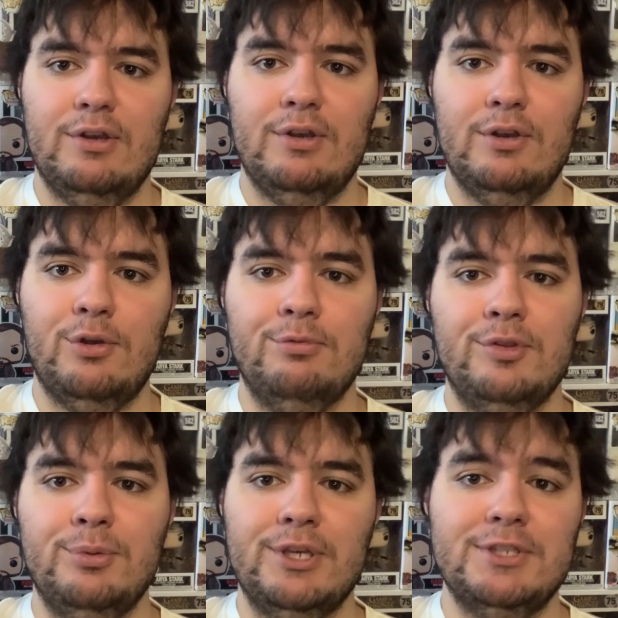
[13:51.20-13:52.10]

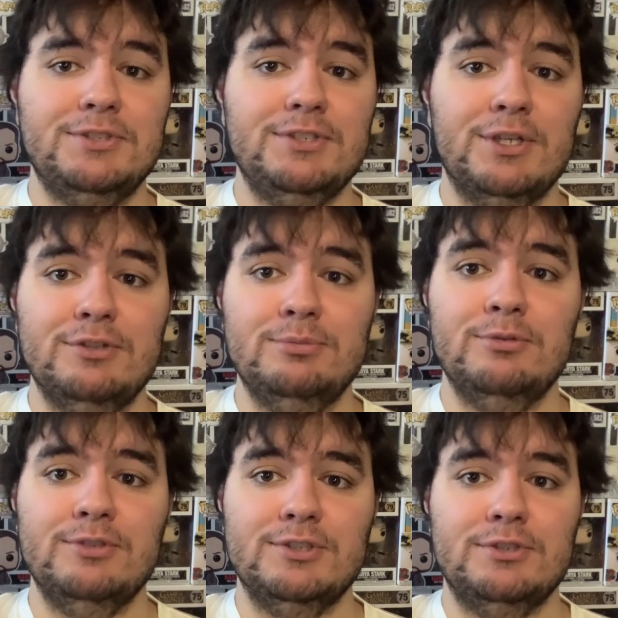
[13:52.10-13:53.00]
hopefully we get to see all these
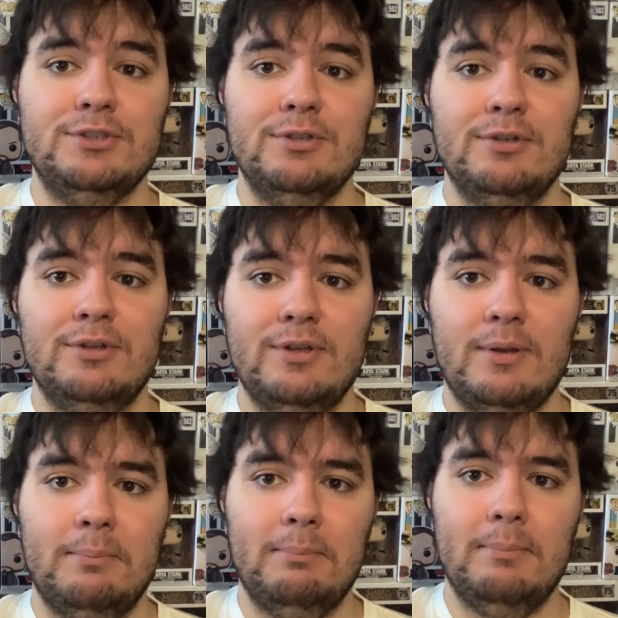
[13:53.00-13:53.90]
movies this year.
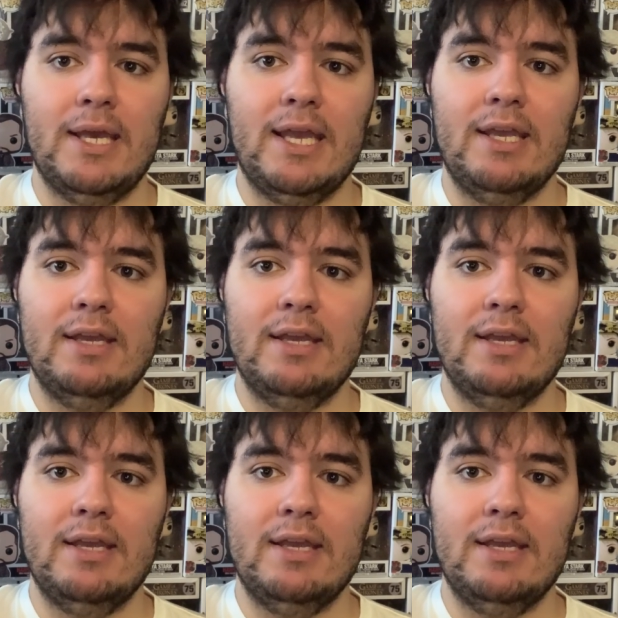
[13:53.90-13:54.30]
Bye.